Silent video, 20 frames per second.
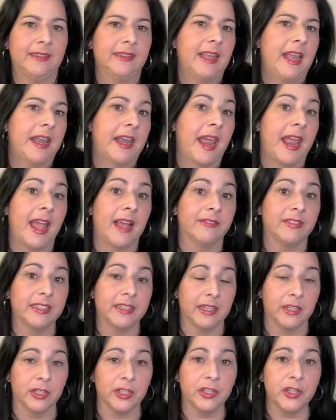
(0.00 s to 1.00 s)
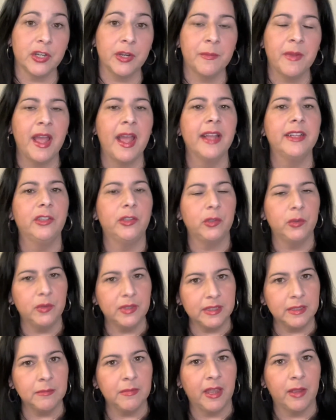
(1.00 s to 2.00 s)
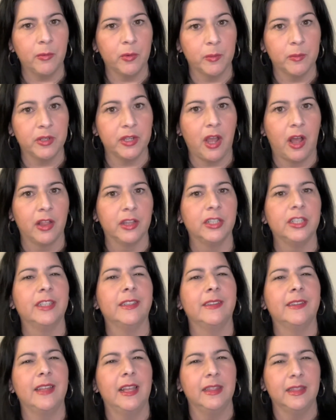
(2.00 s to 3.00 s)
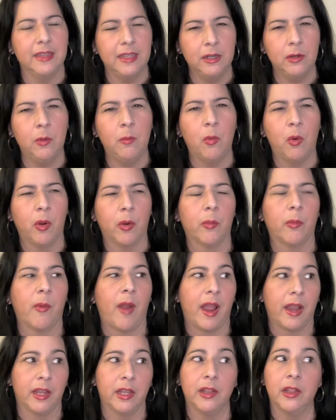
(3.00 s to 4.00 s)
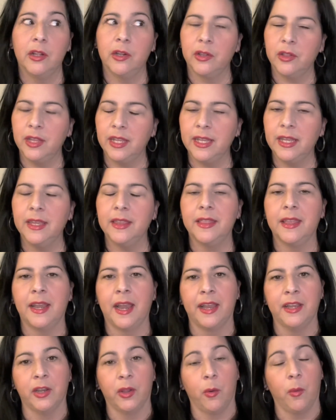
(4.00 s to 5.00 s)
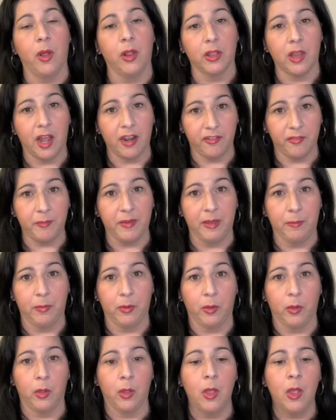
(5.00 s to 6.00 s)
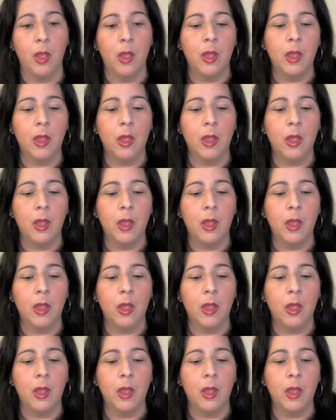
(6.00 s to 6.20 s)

and I have scleroderma, I do see my rheumatologist a little more regularly than I know a lot of people